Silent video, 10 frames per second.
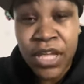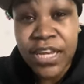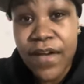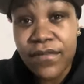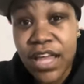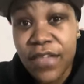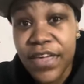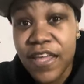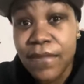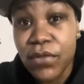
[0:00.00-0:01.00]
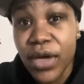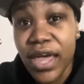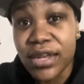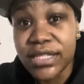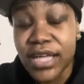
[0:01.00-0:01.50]
Never allow the enemy or
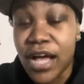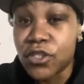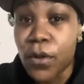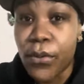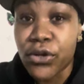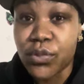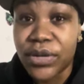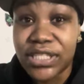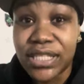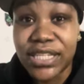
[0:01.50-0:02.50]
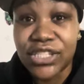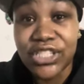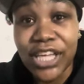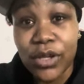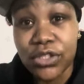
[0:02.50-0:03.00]
hate in disguise or a person with malicious
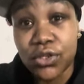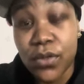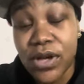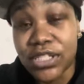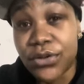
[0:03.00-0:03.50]
intentions like get your thought process,